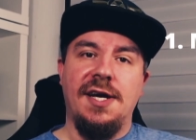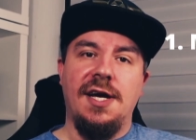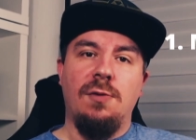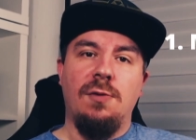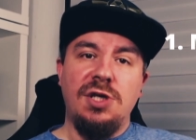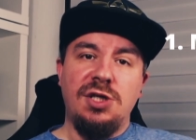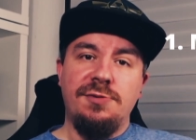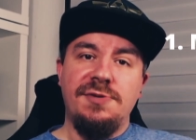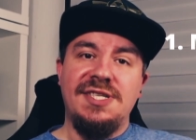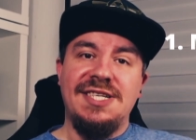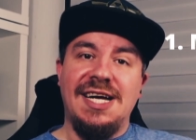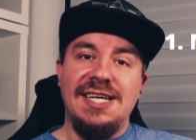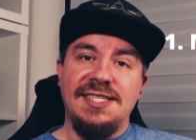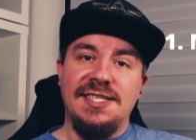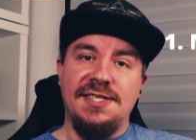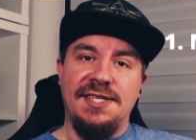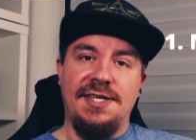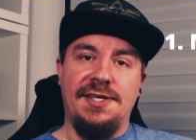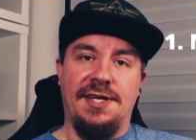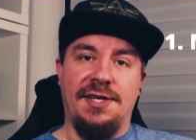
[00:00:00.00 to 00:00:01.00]
which
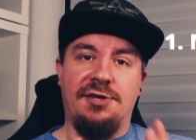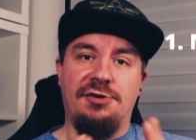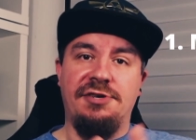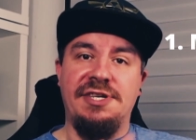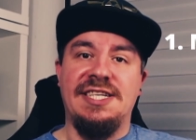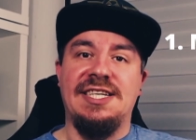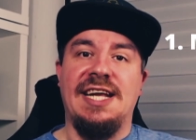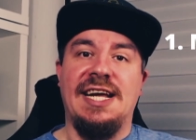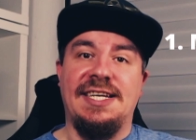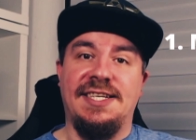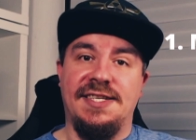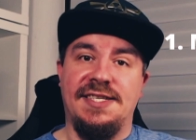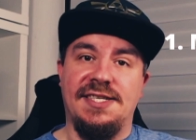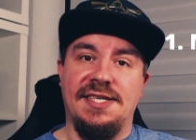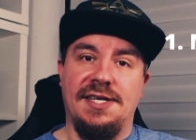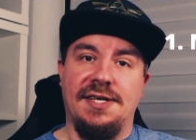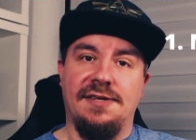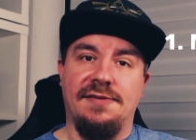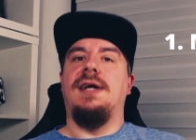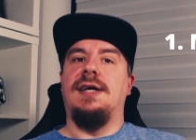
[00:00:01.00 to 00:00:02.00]
resulted in increased
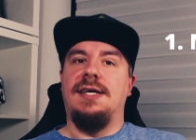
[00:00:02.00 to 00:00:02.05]
latency.